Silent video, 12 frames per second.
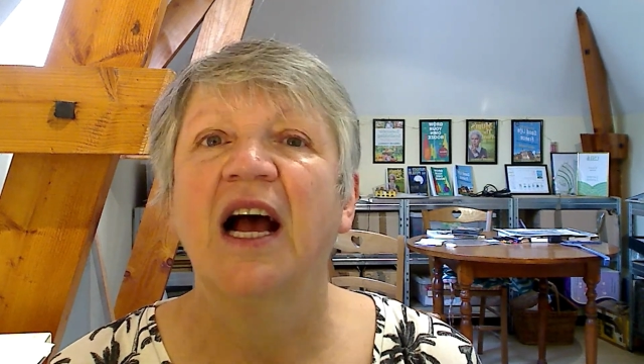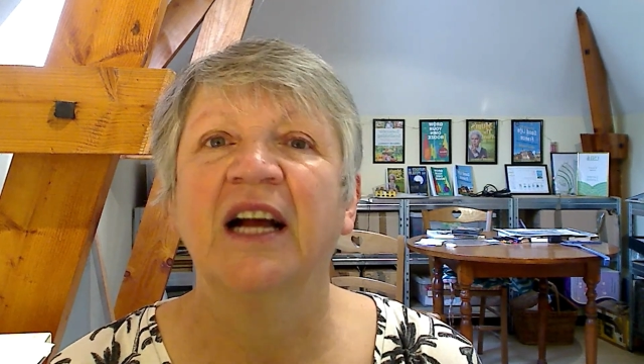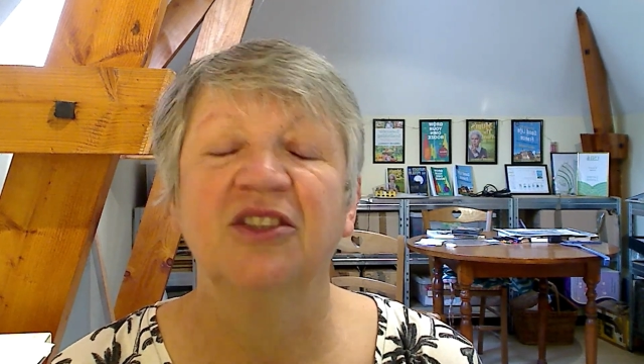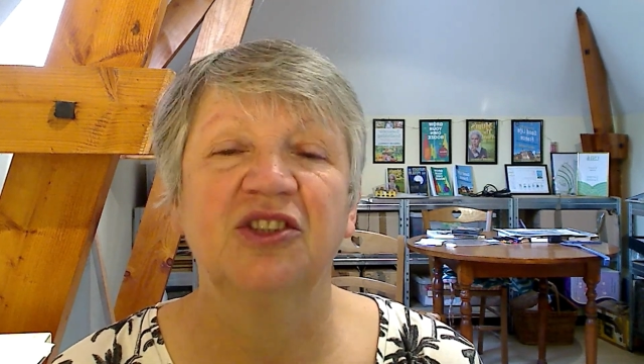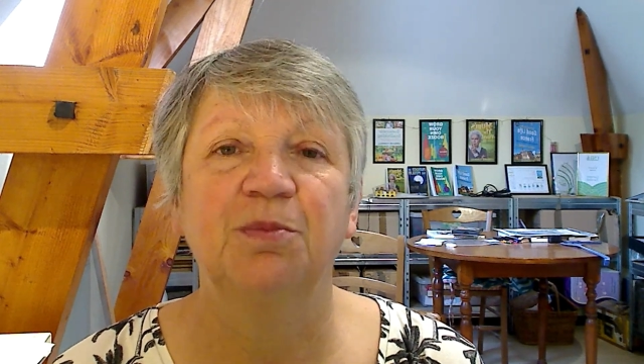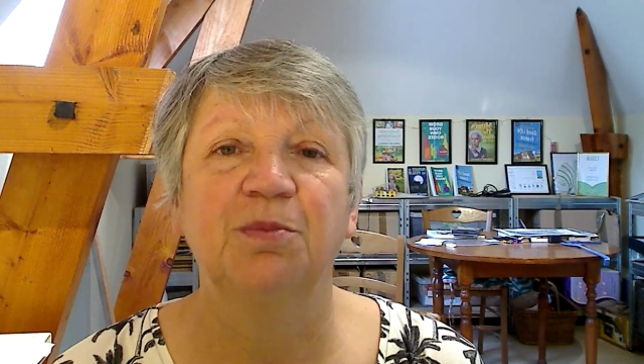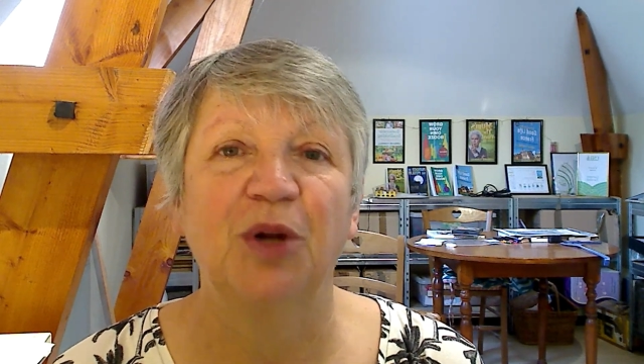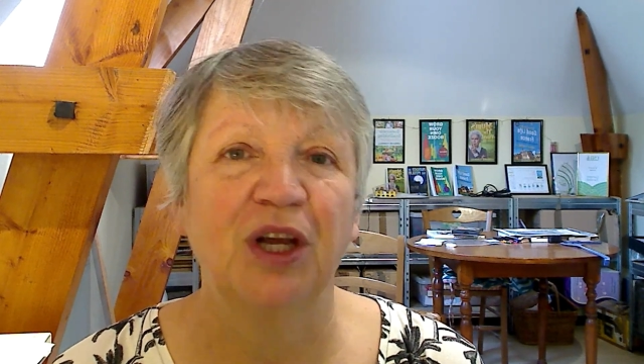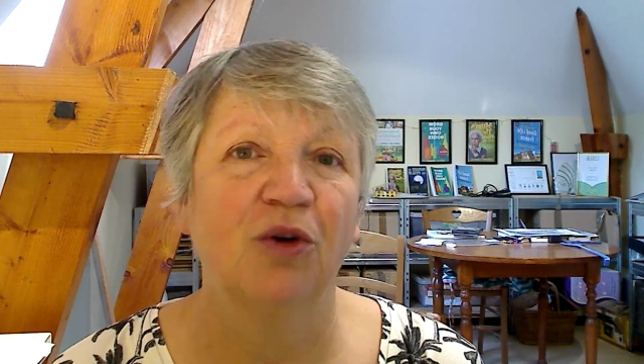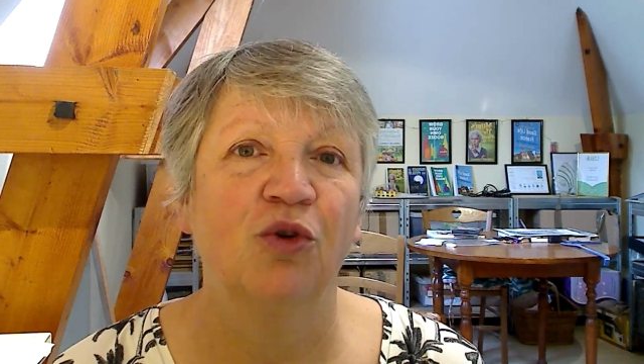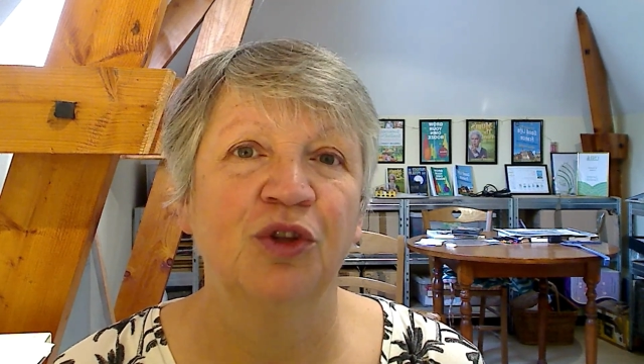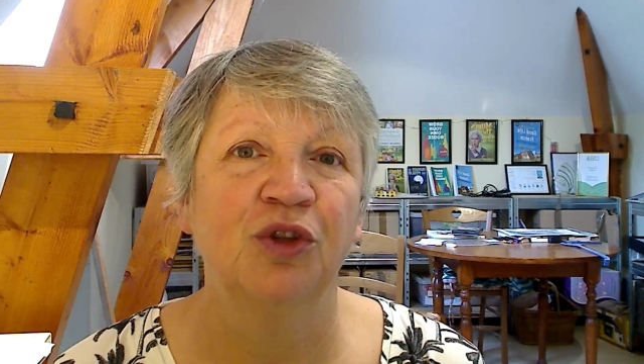and spray
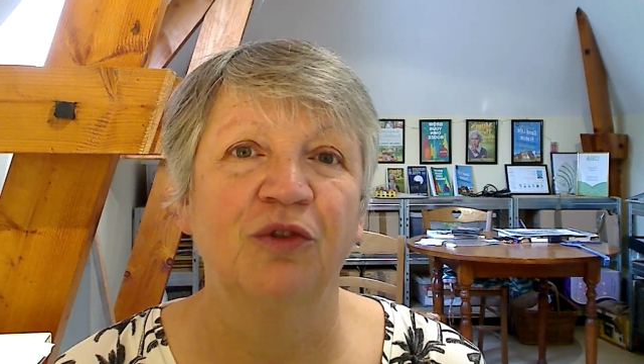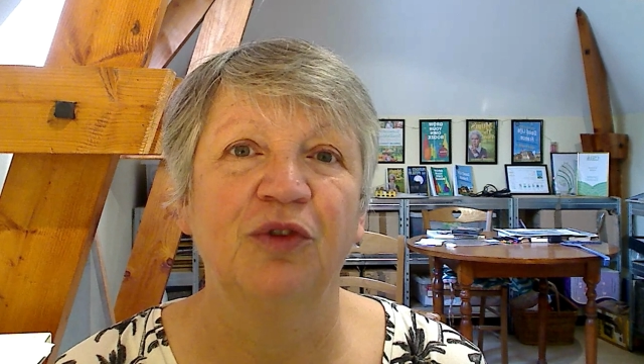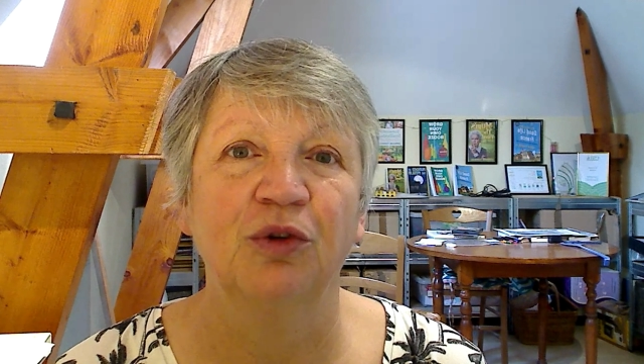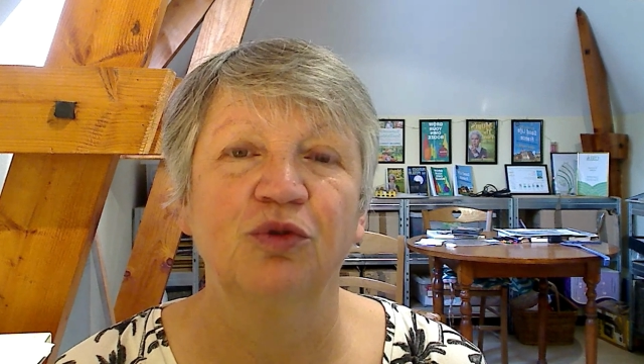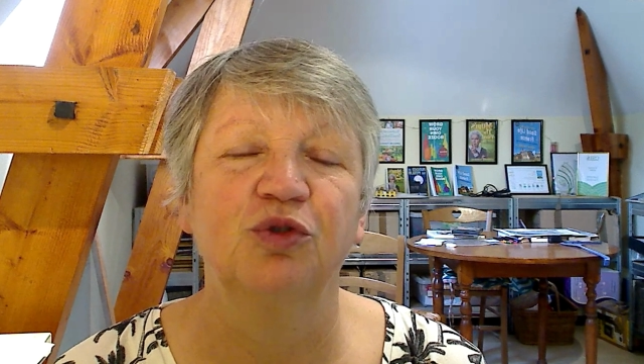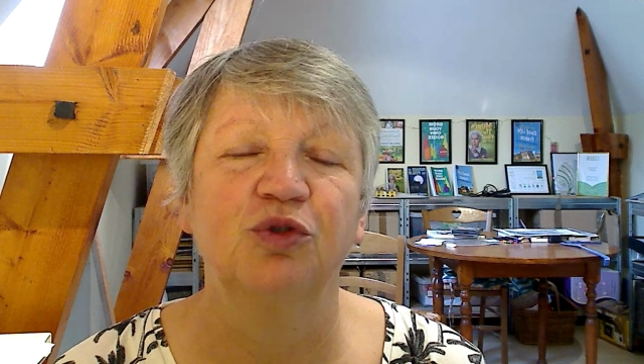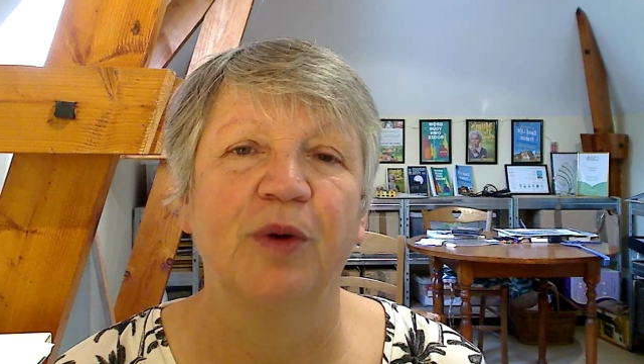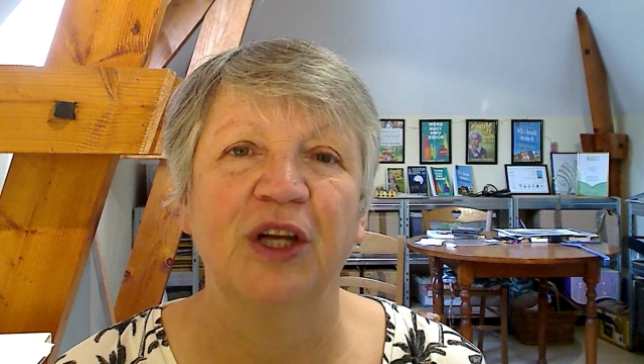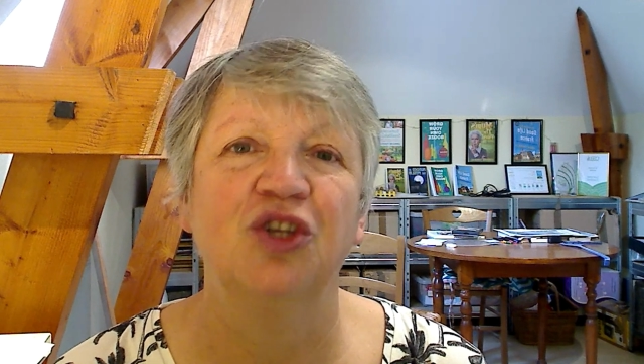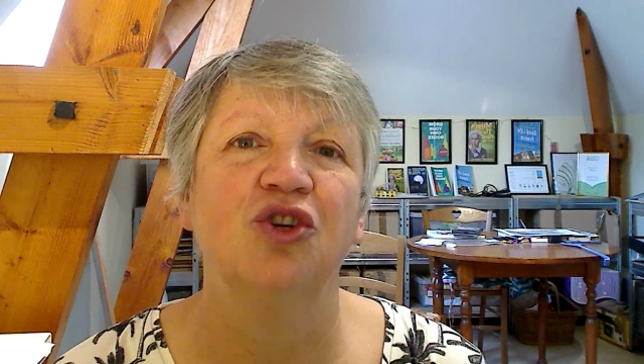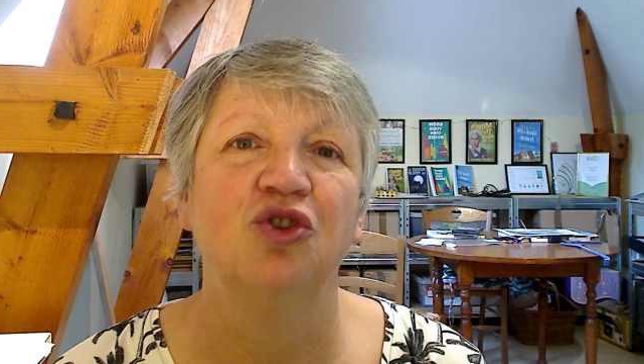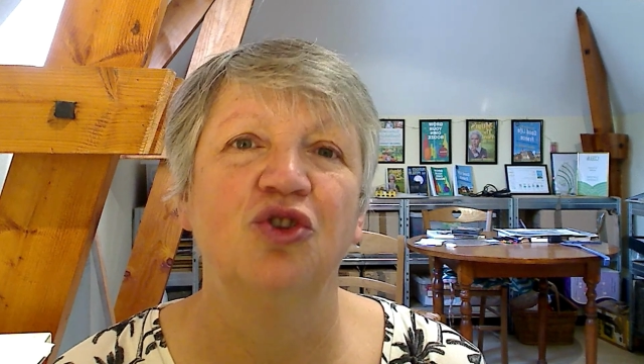it on the fields
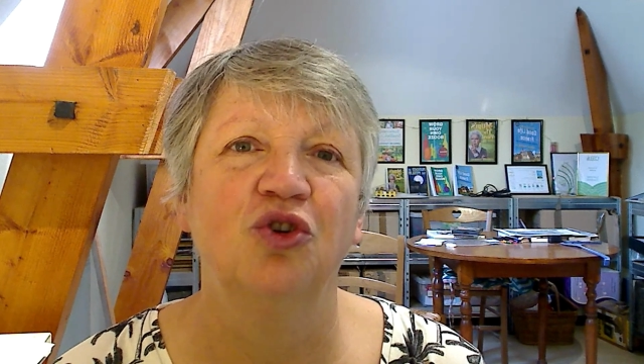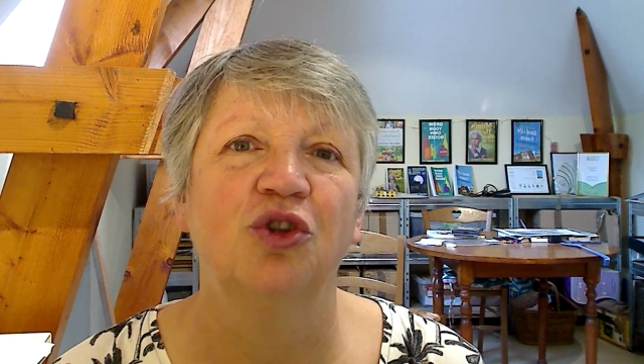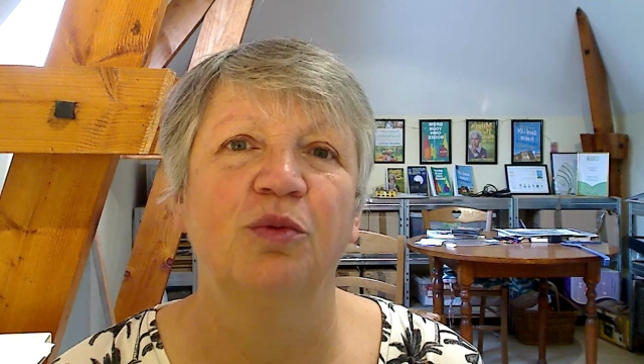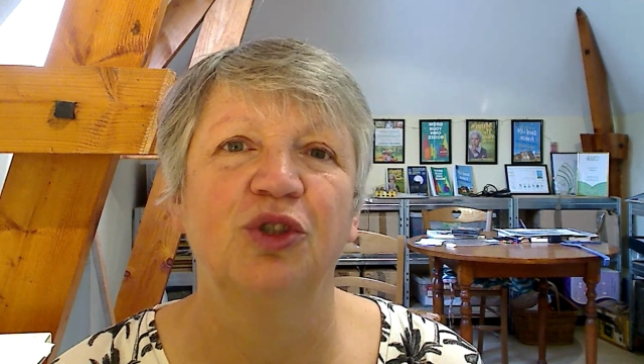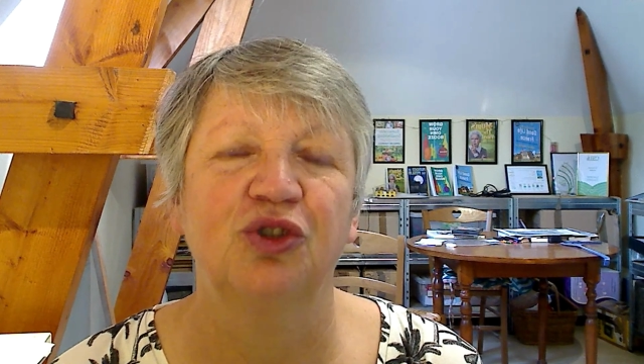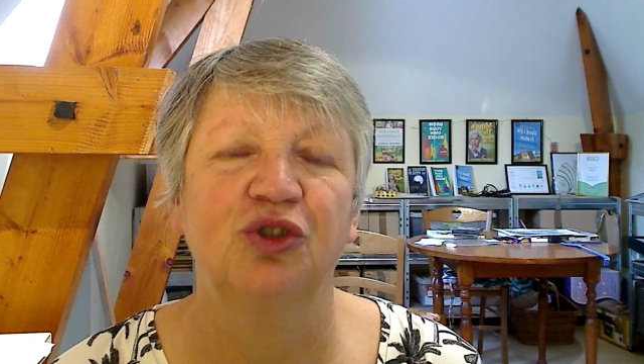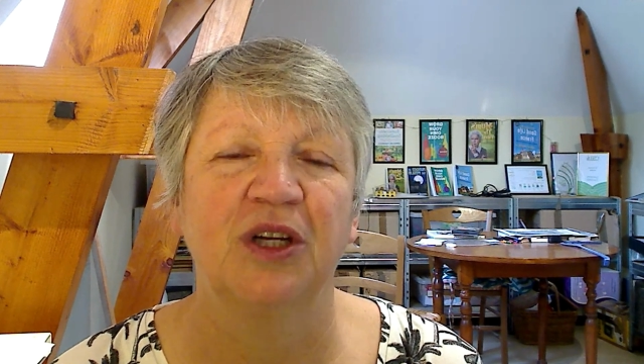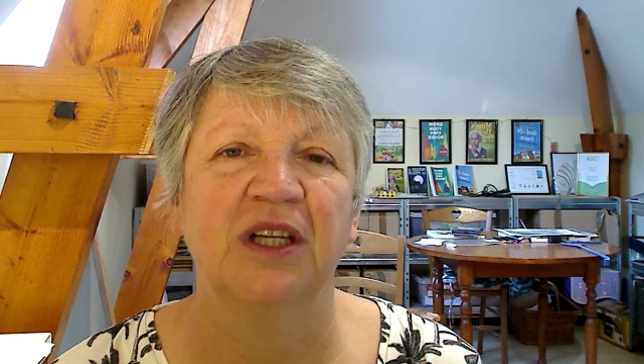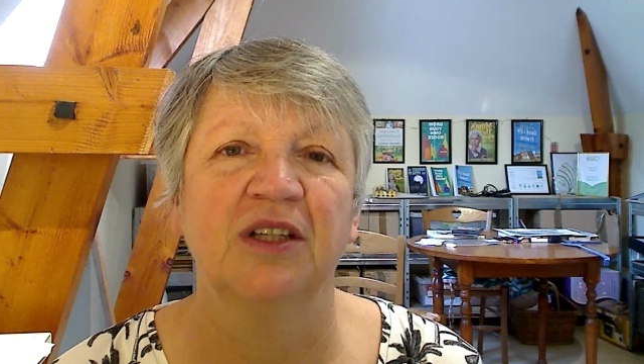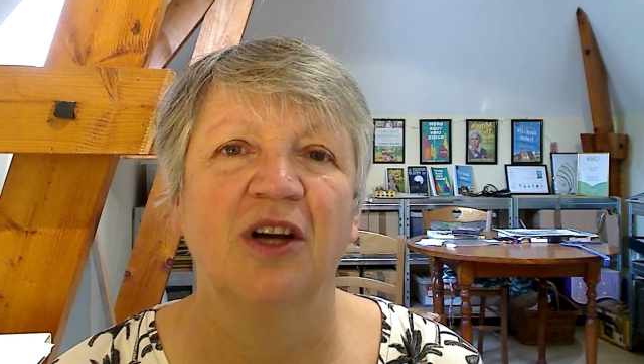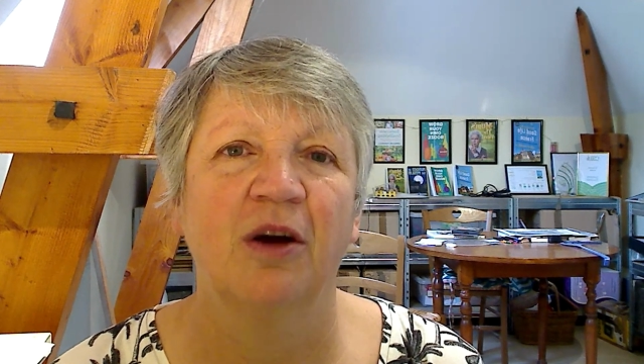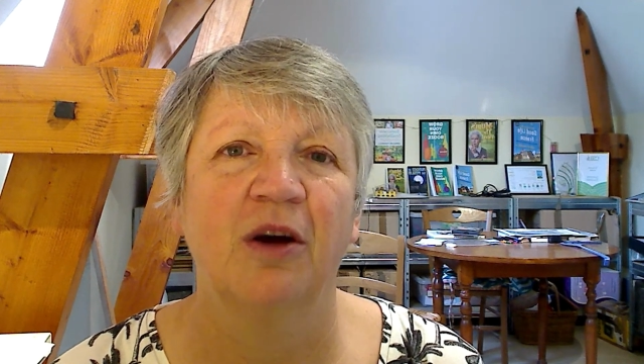when you knew there was
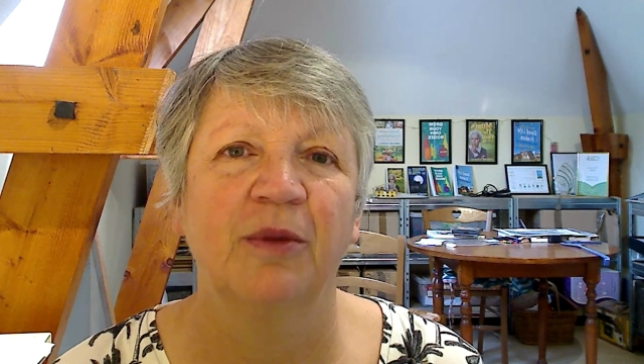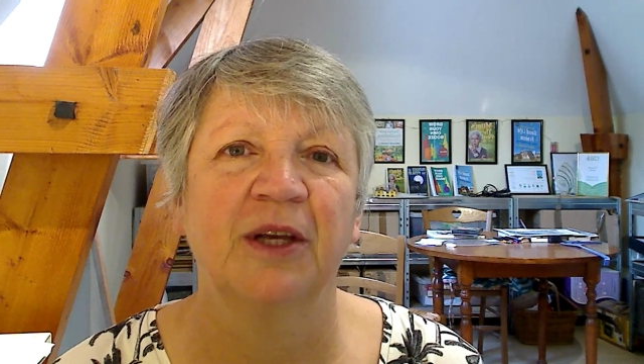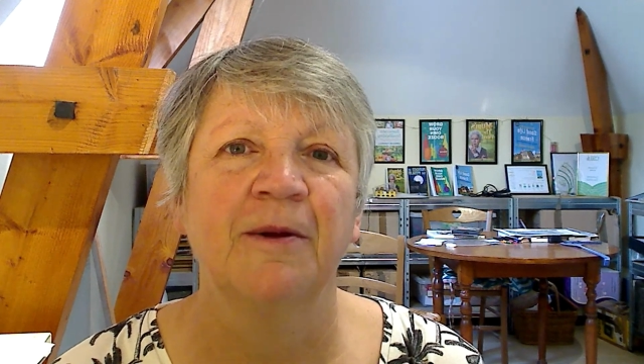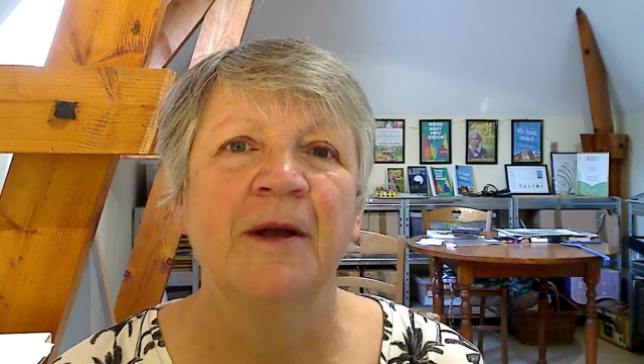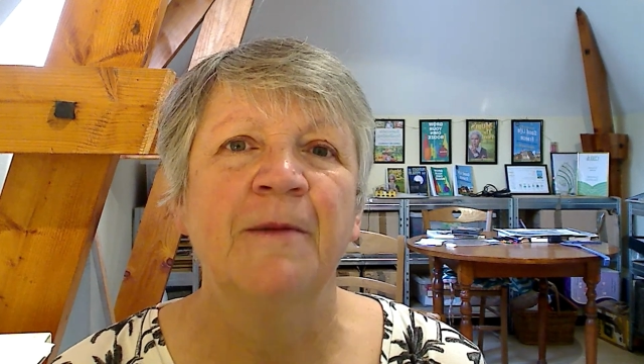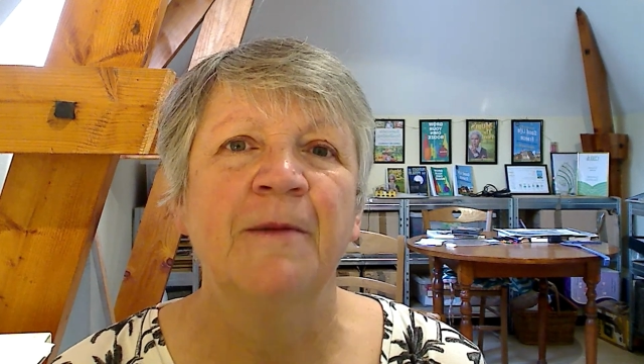rain coming.